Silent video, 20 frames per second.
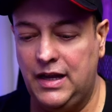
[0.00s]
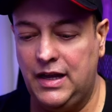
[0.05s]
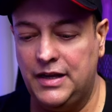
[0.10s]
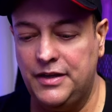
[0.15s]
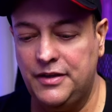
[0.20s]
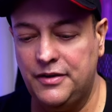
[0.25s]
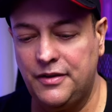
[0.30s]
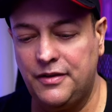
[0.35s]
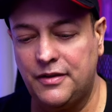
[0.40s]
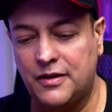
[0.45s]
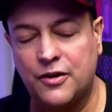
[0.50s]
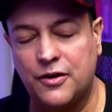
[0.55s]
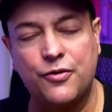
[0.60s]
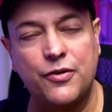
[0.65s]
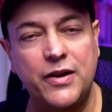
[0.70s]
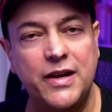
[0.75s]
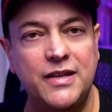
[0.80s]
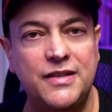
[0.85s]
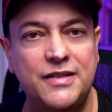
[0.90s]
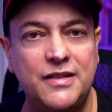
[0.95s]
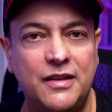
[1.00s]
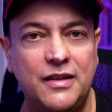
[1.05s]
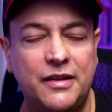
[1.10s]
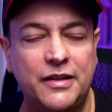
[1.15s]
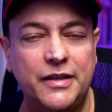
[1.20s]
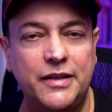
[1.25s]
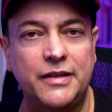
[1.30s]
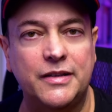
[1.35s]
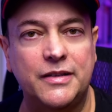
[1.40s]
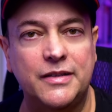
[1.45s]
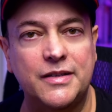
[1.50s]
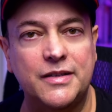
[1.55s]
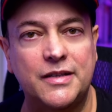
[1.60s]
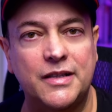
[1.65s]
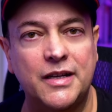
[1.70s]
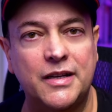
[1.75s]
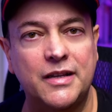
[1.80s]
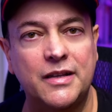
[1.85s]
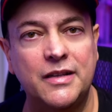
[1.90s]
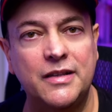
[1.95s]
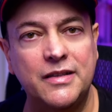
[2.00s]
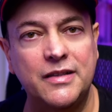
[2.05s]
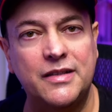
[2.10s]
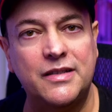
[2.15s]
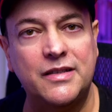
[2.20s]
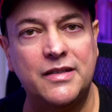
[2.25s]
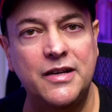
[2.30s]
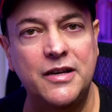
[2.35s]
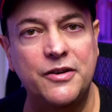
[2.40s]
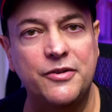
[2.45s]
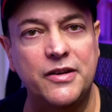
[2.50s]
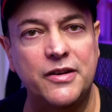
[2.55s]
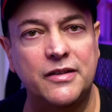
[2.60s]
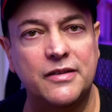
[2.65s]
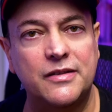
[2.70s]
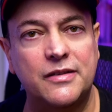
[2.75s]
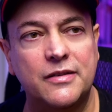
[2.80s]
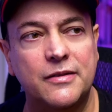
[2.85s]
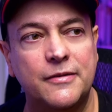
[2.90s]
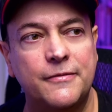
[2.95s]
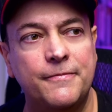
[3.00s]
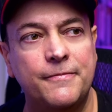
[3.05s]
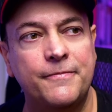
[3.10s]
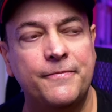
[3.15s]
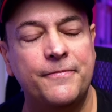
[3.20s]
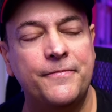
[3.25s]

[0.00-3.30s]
And you know, the crazy thing is that in this series,